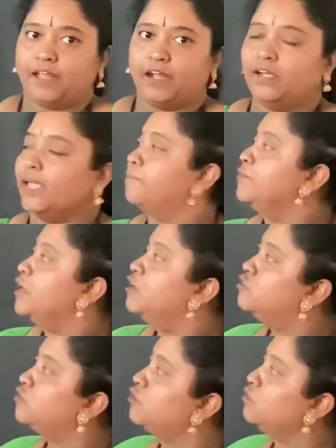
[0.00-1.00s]
Okay,
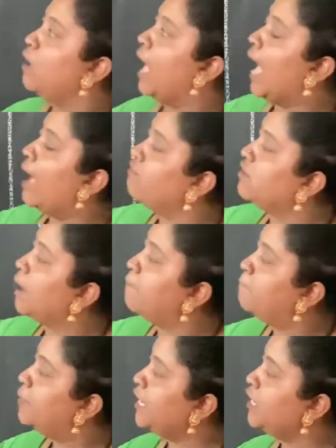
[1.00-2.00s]
so to have
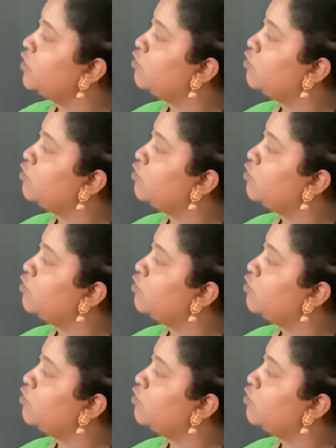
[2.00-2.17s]
complete